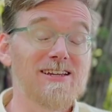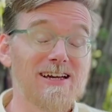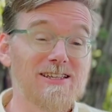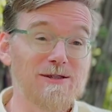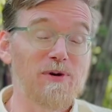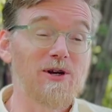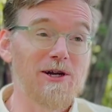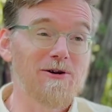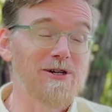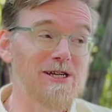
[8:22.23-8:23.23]
gets pretty
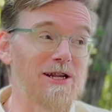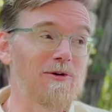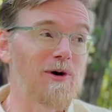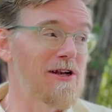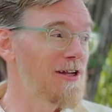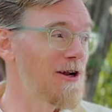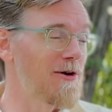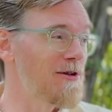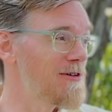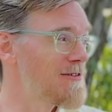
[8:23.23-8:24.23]
irritating when
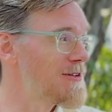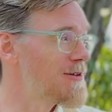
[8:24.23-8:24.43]
you